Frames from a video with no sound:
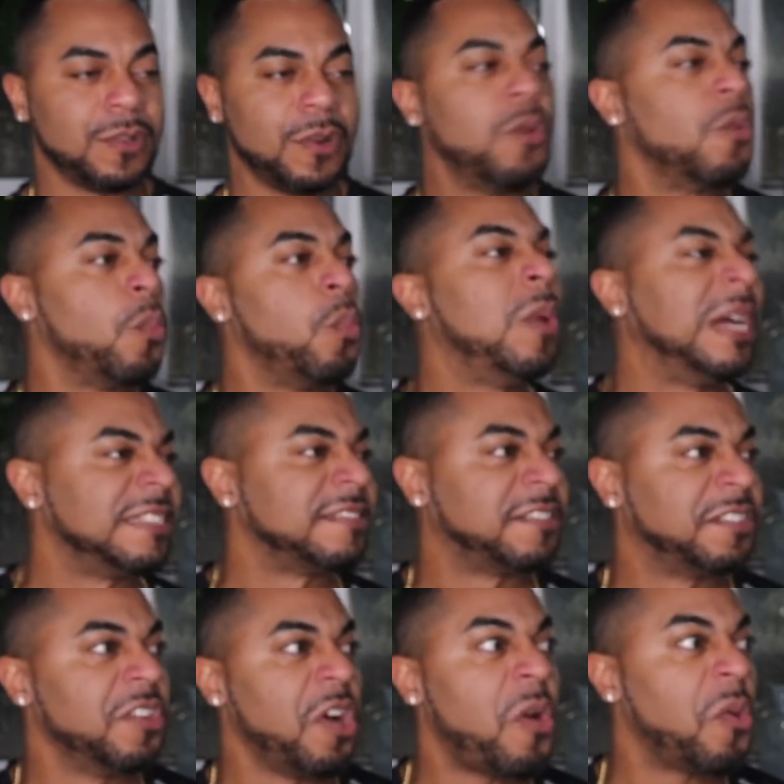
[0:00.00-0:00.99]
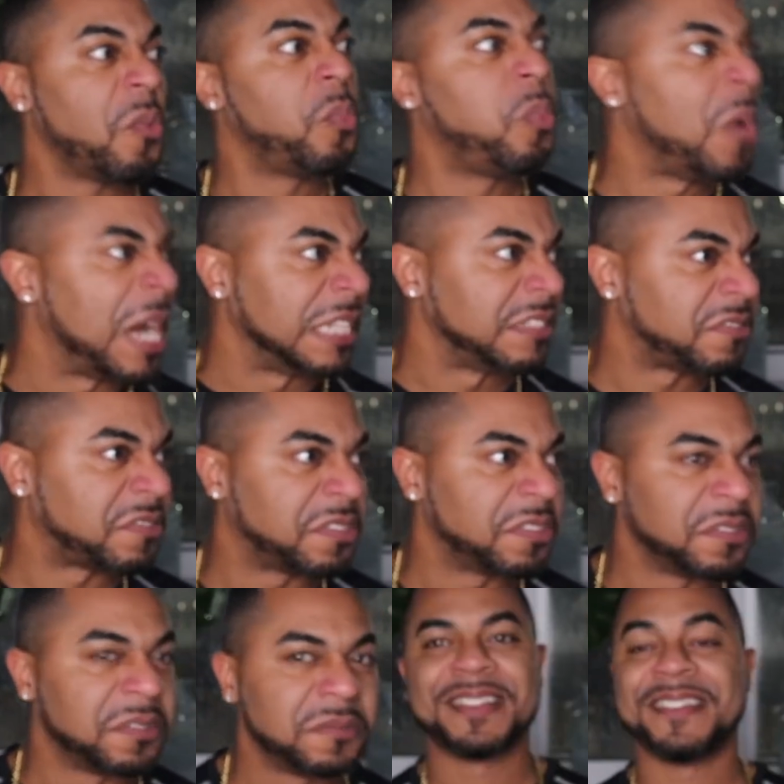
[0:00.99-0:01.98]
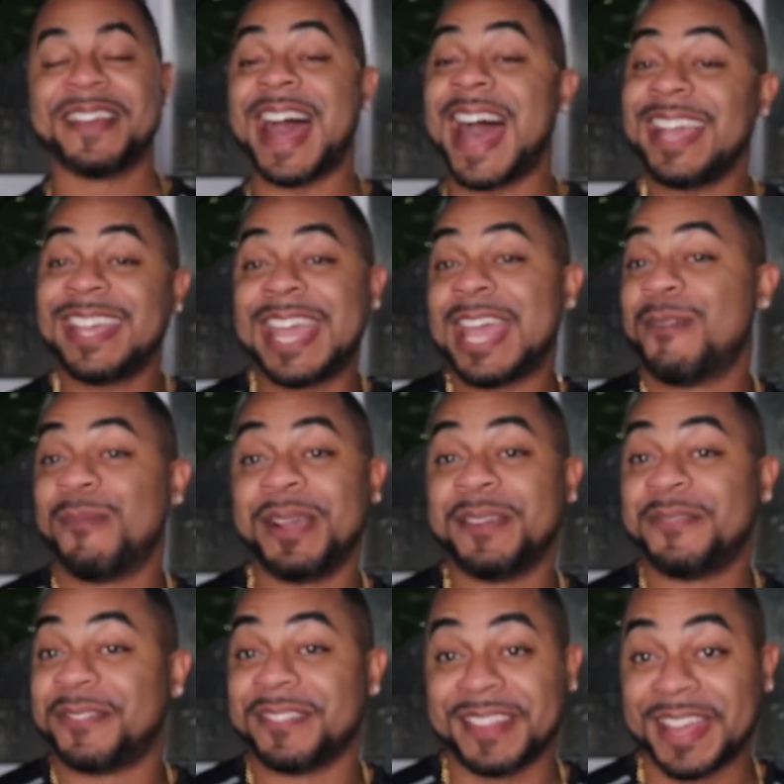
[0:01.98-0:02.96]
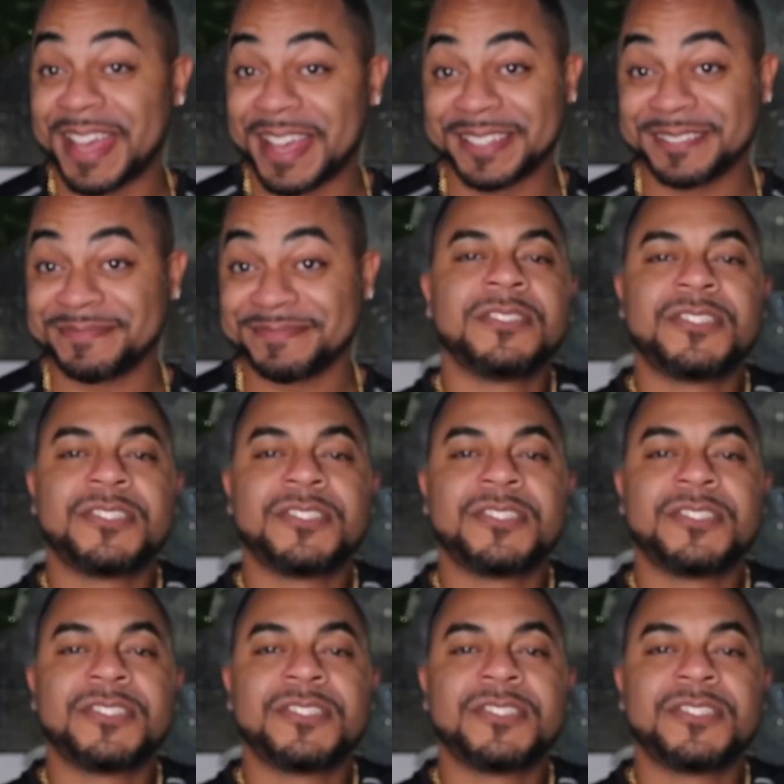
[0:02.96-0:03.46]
Or what? Or what? I can't wait for that.